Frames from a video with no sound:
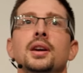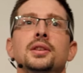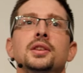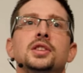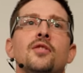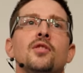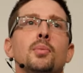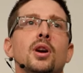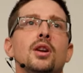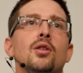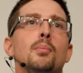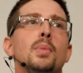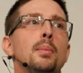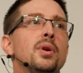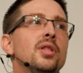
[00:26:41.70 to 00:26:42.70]
Does everybody
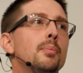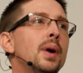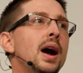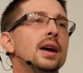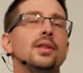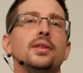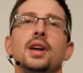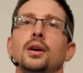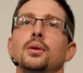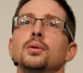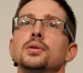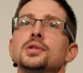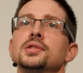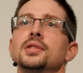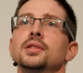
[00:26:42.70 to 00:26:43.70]
remember the pain that that
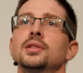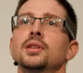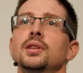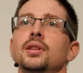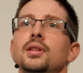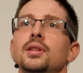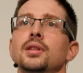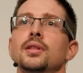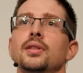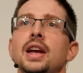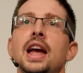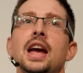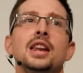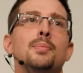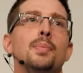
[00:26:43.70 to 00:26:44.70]
caused? The
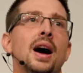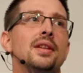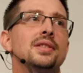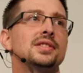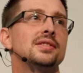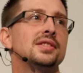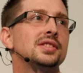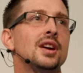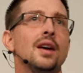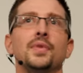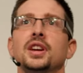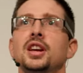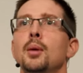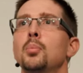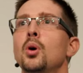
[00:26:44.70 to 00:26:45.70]
anti-patterns and the stuff
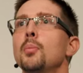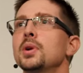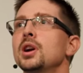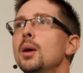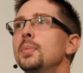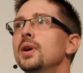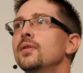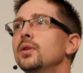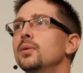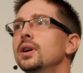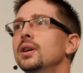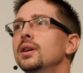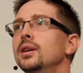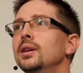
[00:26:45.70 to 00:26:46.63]
that kept popping up everywhere.